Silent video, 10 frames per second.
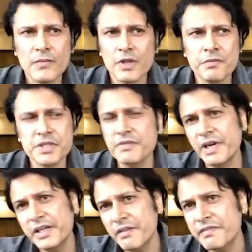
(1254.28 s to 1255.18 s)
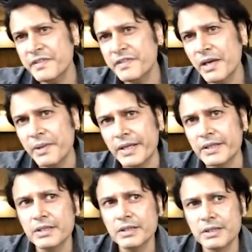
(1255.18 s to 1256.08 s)
it was a very tough time,
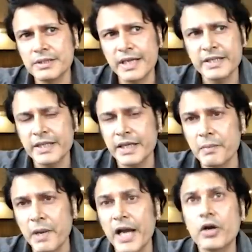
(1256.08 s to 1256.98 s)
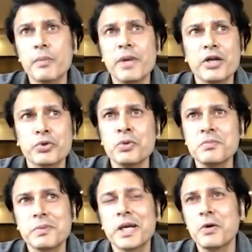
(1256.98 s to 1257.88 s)
that time. I got my room
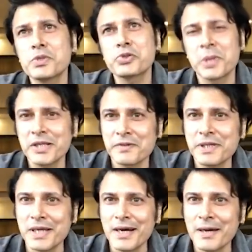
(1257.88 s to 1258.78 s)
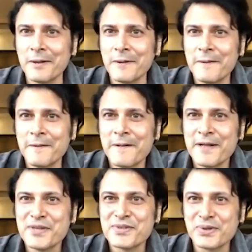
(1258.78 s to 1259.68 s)
when I was 23. Yeah.
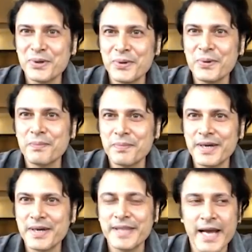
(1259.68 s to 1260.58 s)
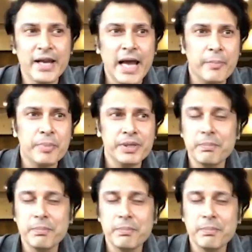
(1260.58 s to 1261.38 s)
So, that happened. My